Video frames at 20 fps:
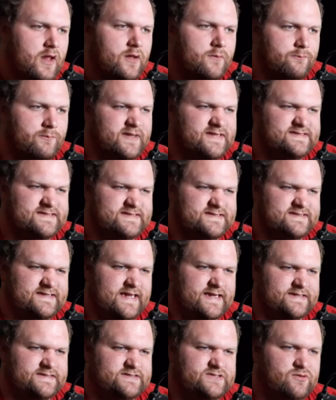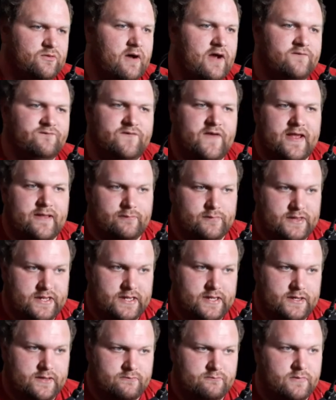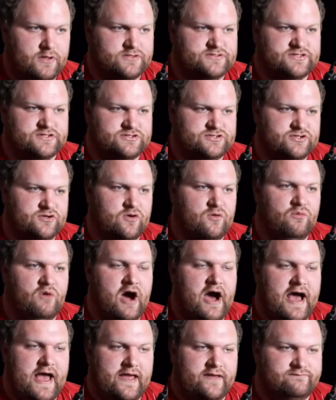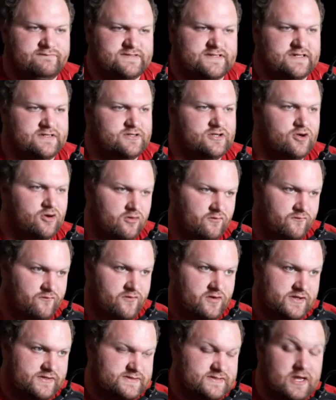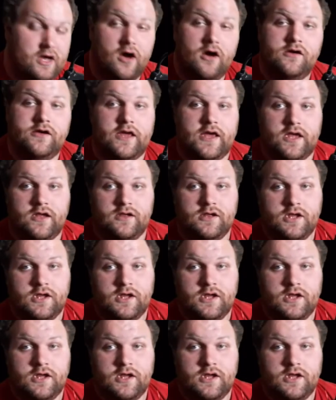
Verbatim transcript: Business stinks to our family. Mostly to our wives and girlfriends. Okay.